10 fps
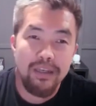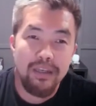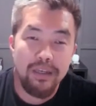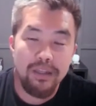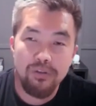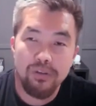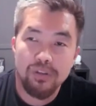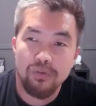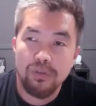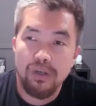And you
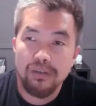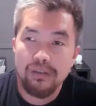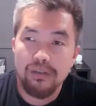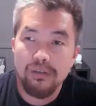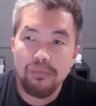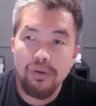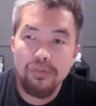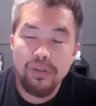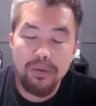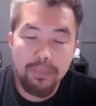also talked
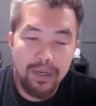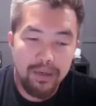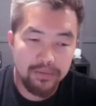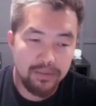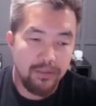briefly about